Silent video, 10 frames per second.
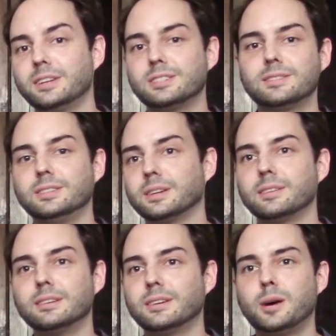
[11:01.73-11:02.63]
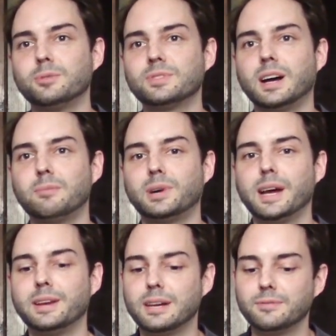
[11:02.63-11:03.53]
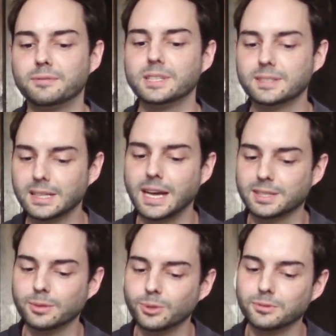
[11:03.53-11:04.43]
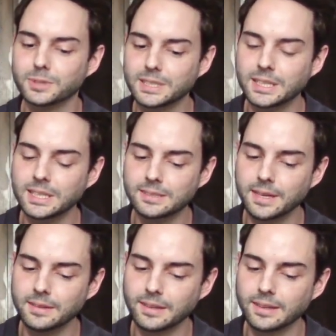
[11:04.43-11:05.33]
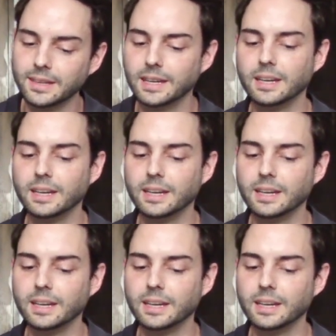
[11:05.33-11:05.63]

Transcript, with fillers: just, you can almost not buy enough of these classic Wolverine keys, I think.